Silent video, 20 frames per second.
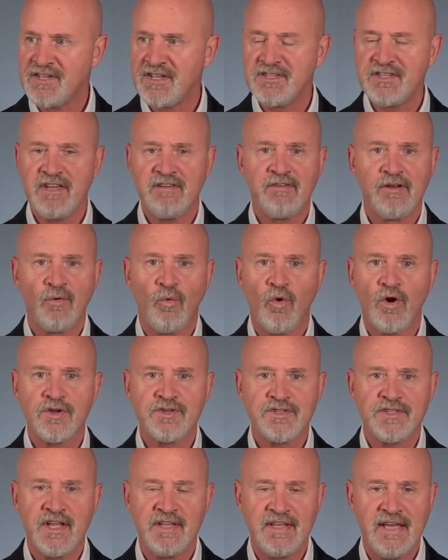It's even
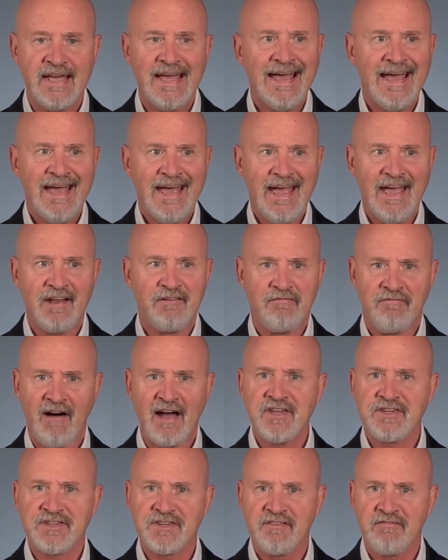worse than the
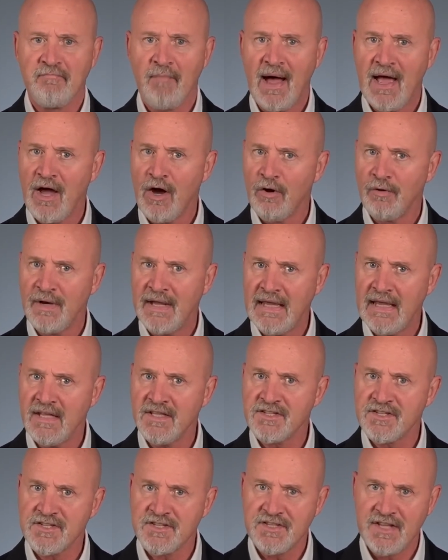advice of my own
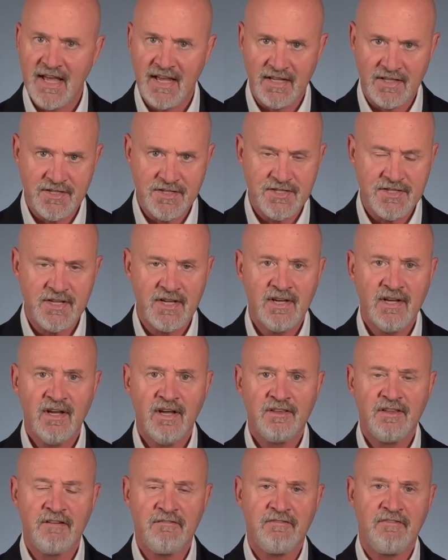instincts
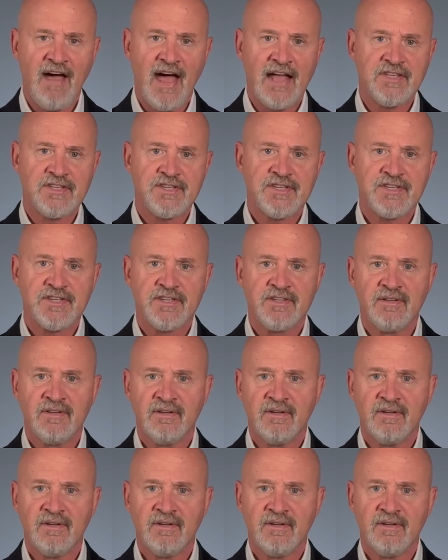defense.